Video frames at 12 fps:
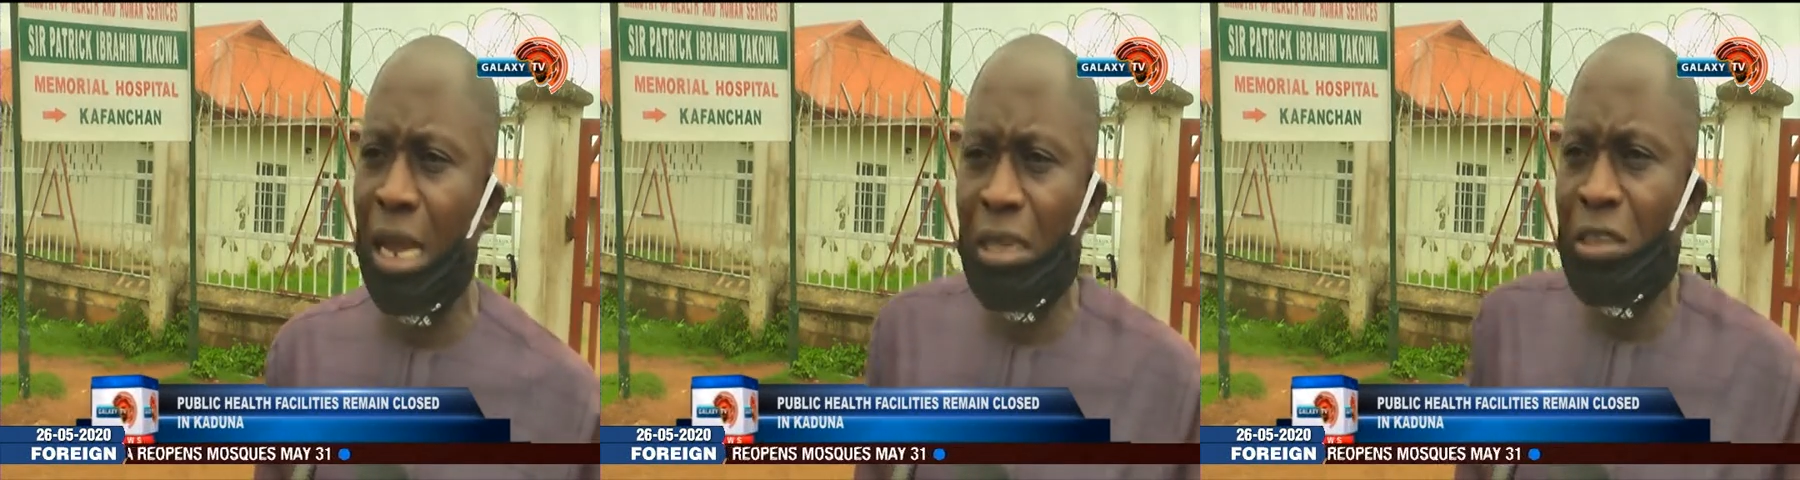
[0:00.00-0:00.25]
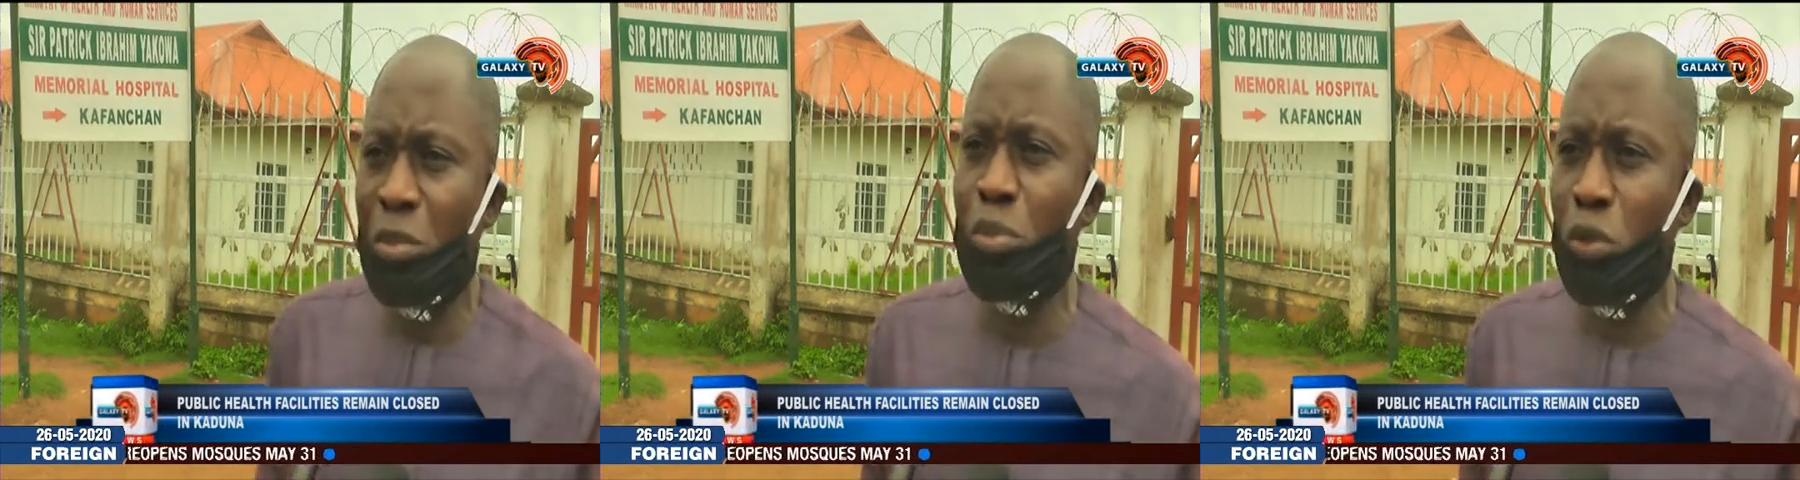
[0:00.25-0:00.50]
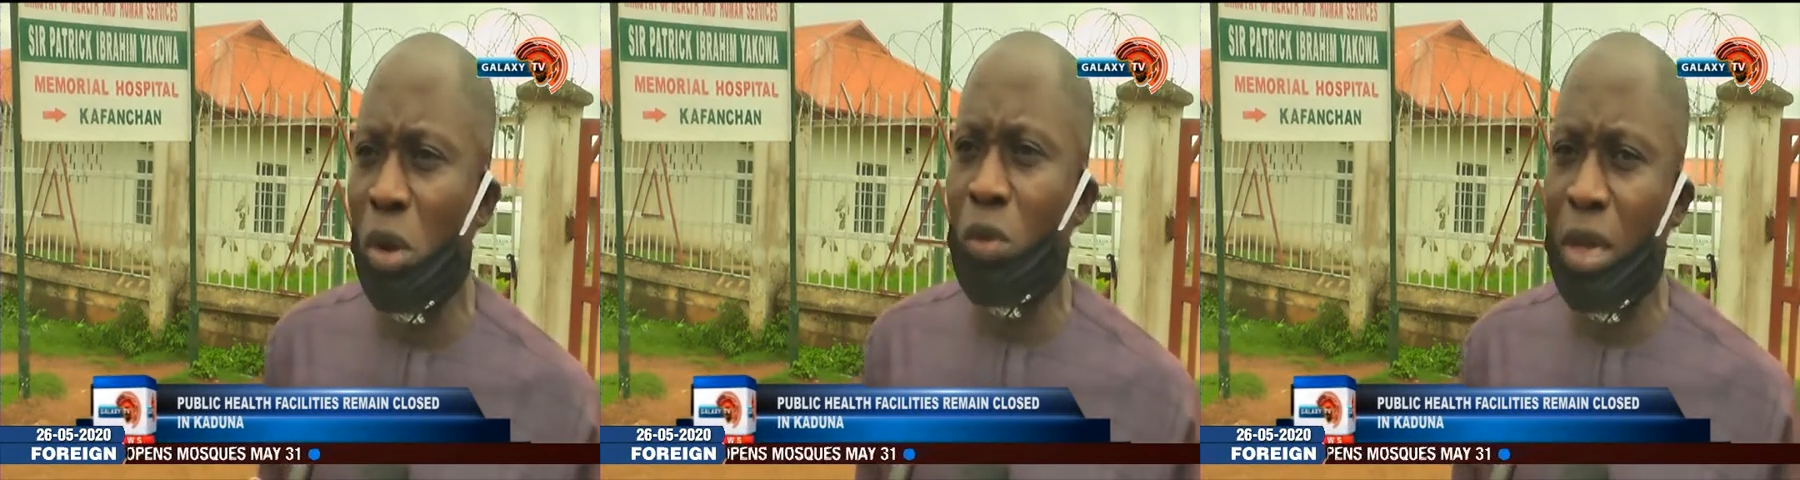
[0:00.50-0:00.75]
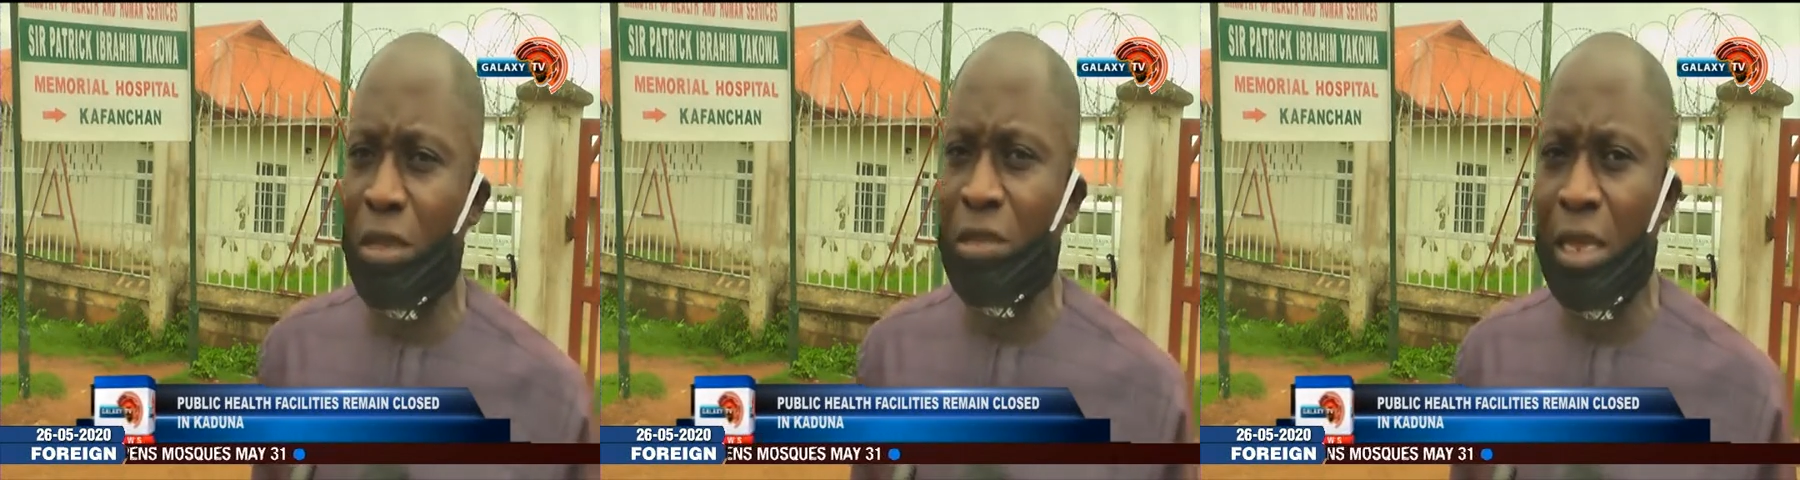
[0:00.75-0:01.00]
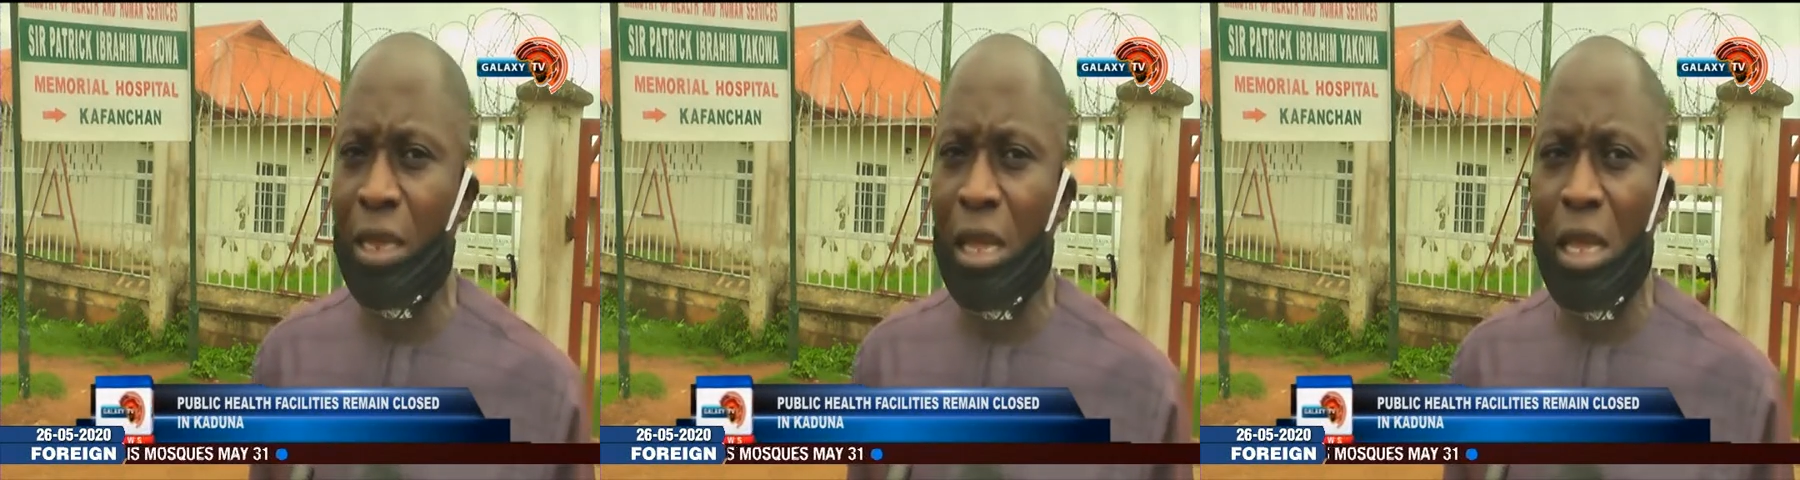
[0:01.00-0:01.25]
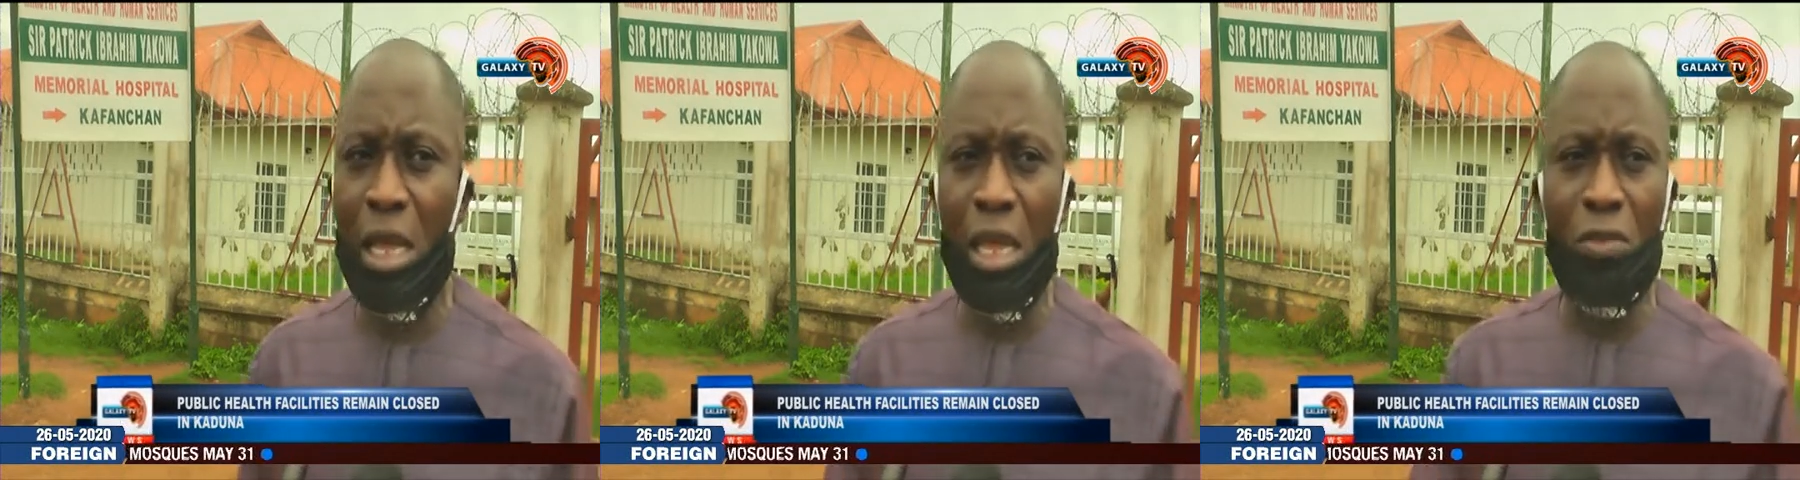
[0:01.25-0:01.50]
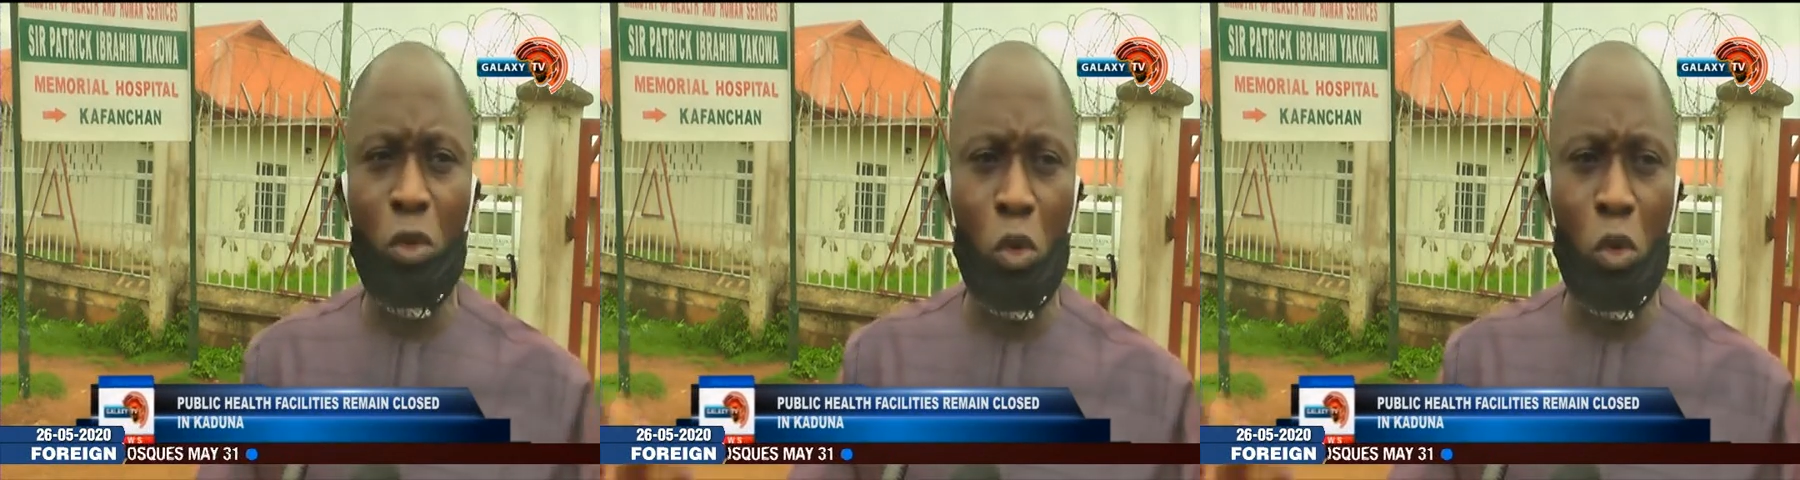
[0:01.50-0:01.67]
That's simply what we are saying. If